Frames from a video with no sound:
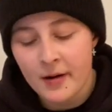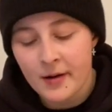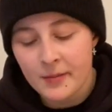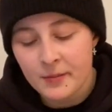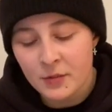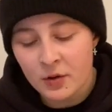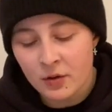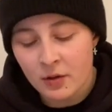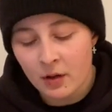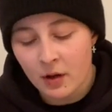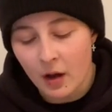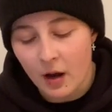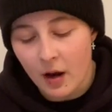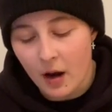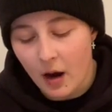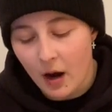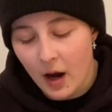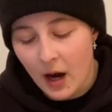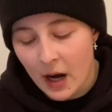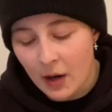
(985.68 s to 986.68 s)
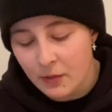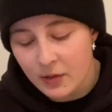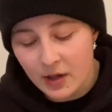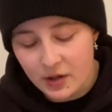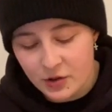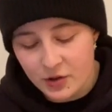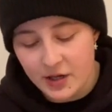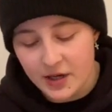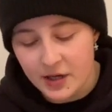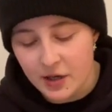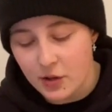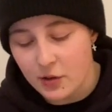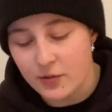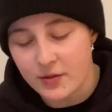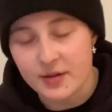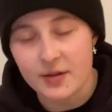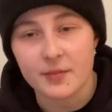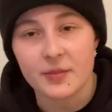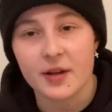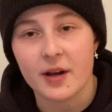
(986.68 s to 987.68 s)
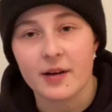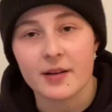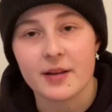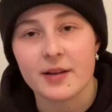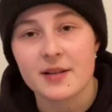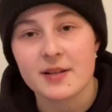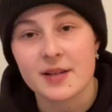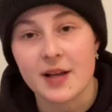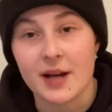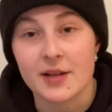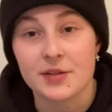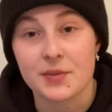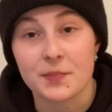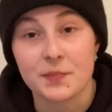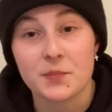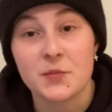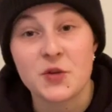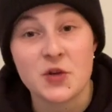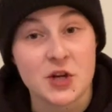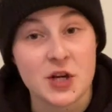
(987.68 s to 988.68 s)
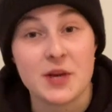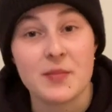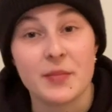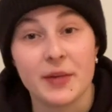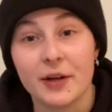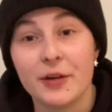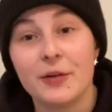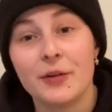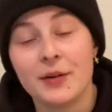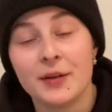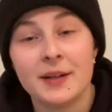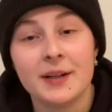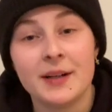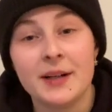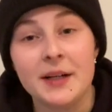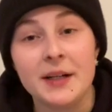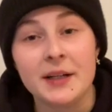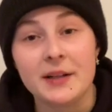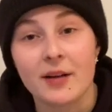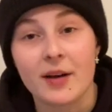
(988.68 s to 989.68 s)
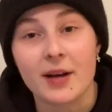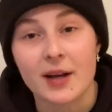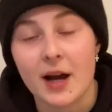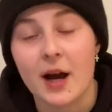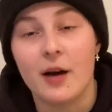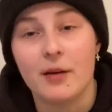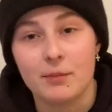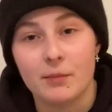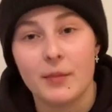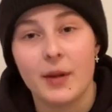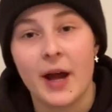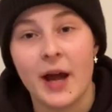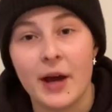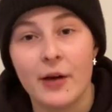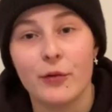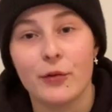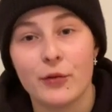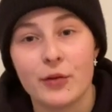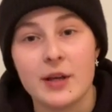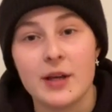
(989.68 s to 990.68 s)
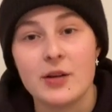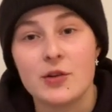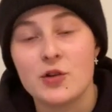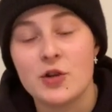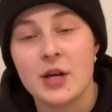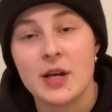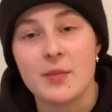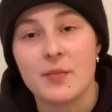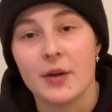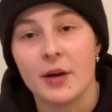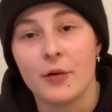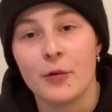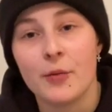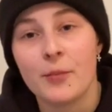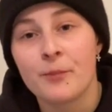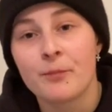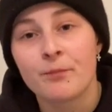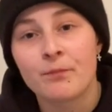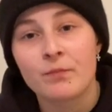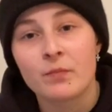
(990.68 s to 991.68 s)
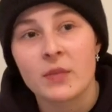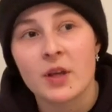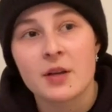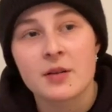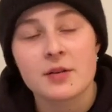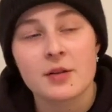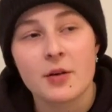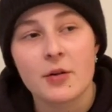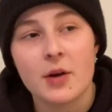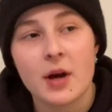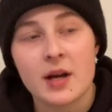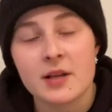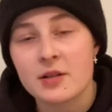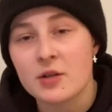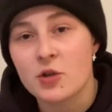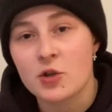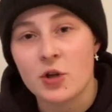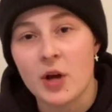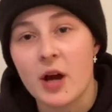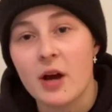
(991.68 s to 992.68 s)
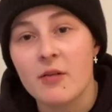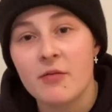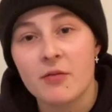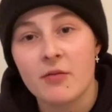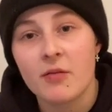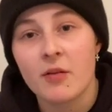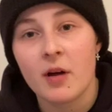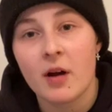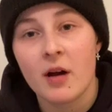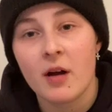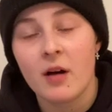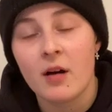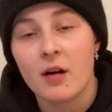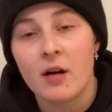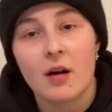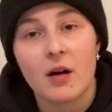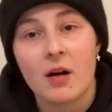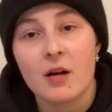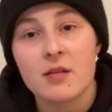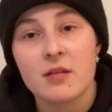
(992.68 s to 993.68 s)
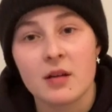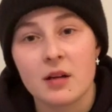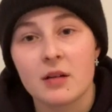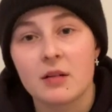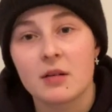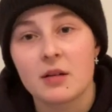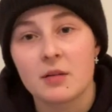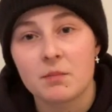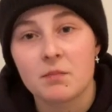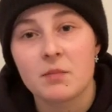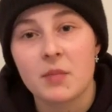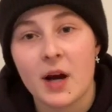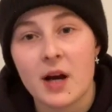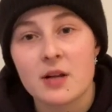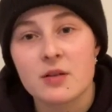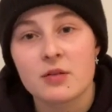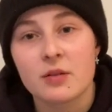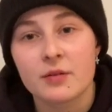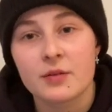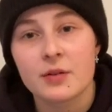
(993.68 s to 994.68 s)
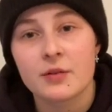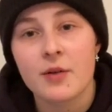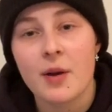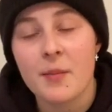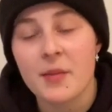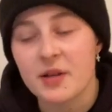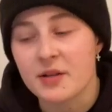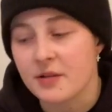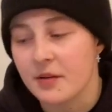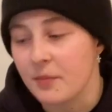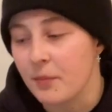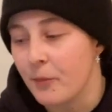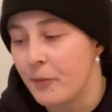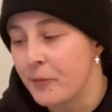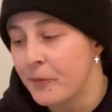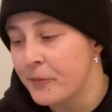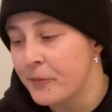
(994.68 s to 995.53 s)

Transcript: Not gonna lie, I would actually use something like this as a cheat meal, like a healthy cheat meal. So as a chef, I think hats off to Remington.